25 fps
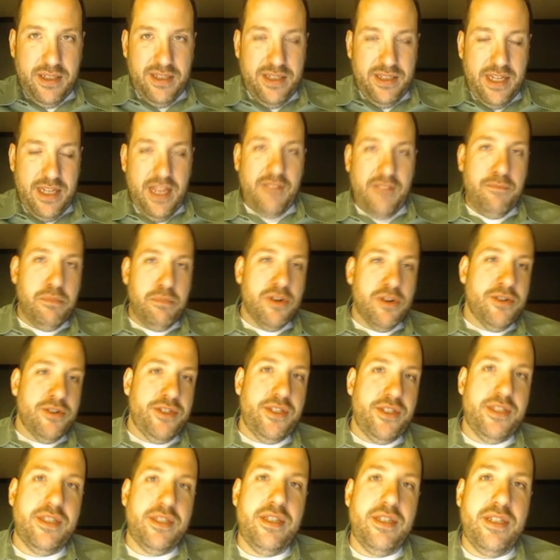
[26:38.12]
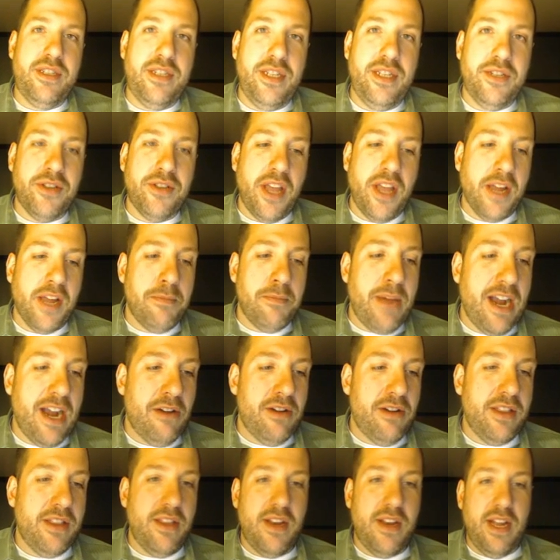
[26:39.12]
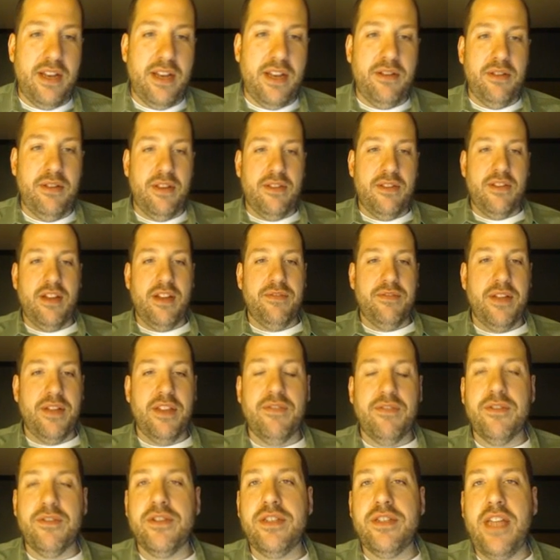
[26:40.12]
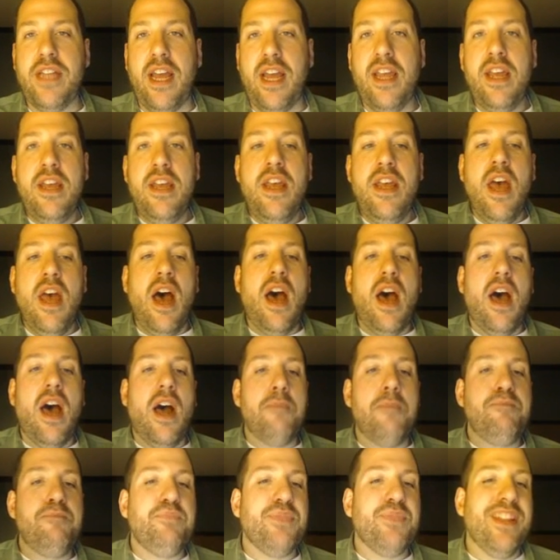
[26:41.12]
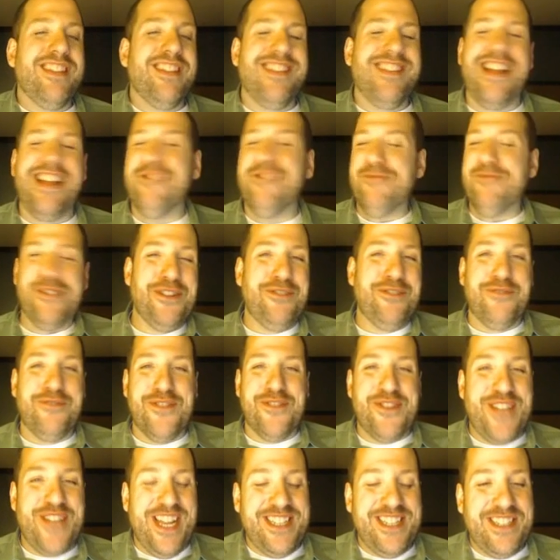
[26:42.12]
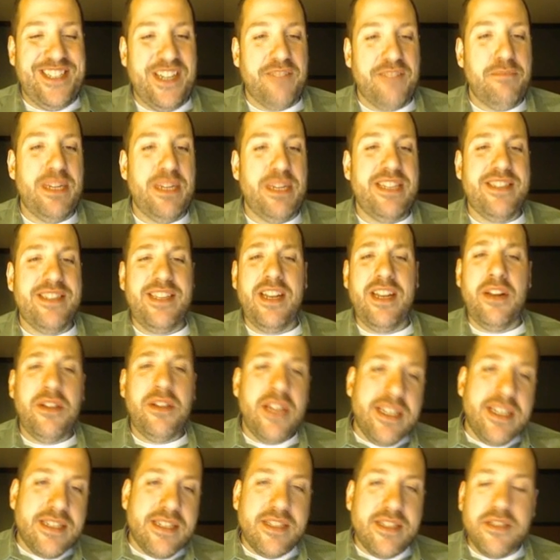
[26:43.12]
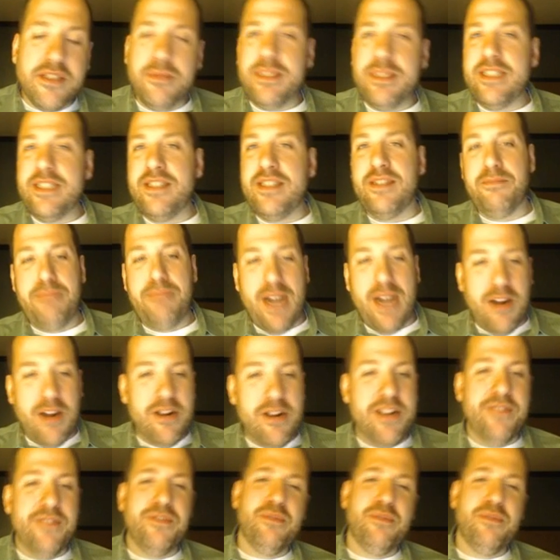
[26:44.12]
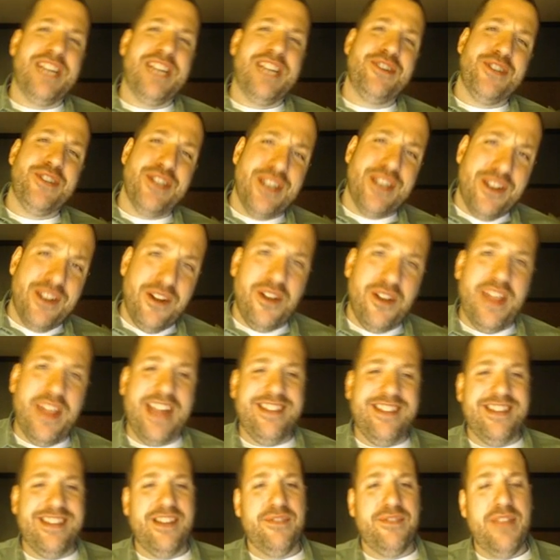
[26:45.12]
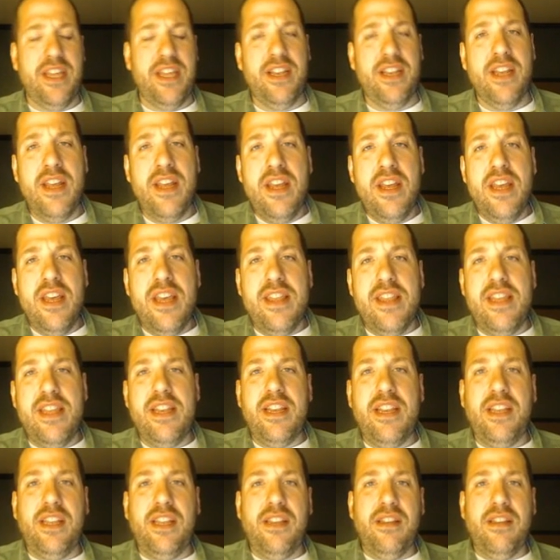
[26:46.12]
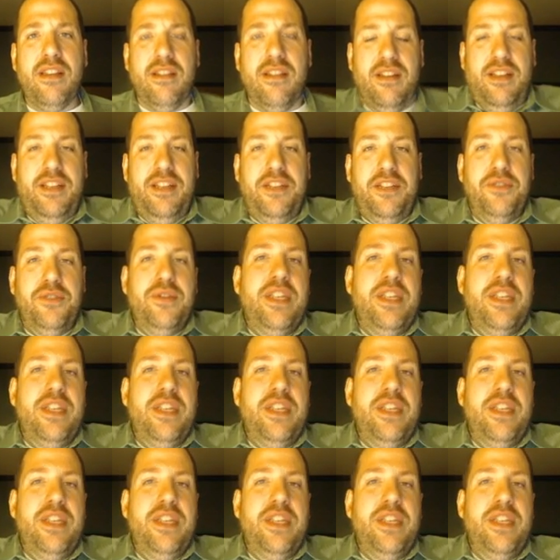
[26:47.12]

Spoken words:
Dave Burgess, Teach Like a Pirate, that I do this stuff on the first day. It's not really first day stuff, but it's, you know, like syllabus and parent information and all that stuff that you